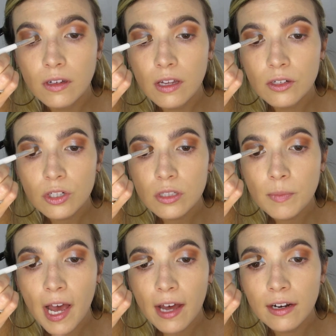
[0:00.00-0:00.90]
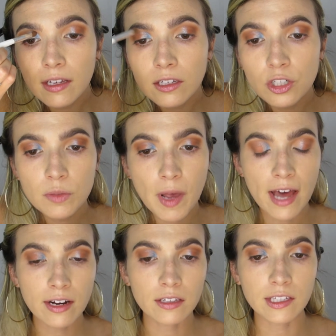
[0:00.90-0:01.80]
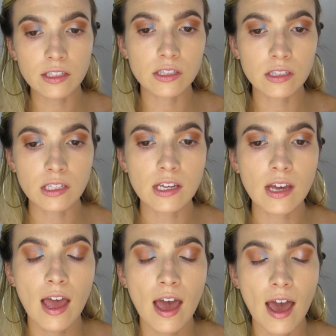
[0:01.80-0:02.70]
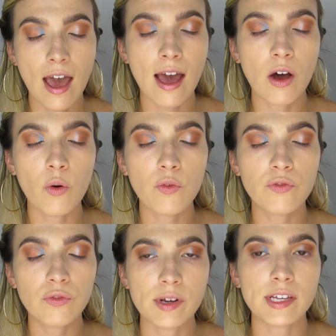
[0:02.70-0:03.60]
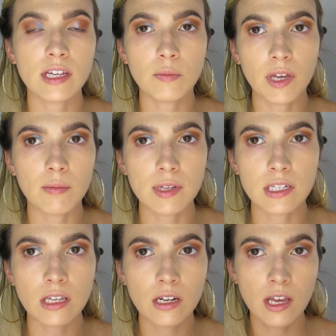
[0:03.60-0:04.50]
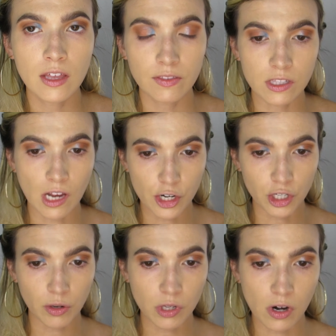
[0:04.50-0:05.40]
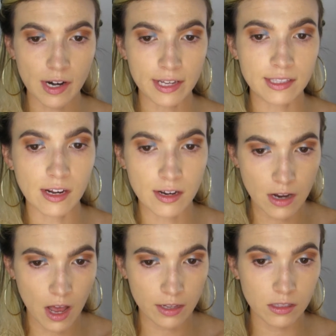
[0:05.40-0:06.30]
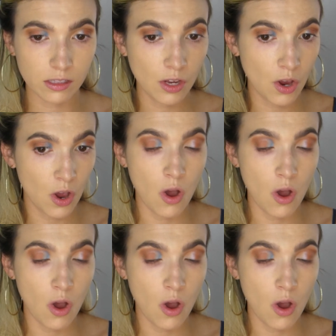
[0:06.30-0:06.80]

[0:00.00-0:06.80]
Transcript: And just patting, just patting, like see how freaking pigmented these eyeshadows are. It's nuts.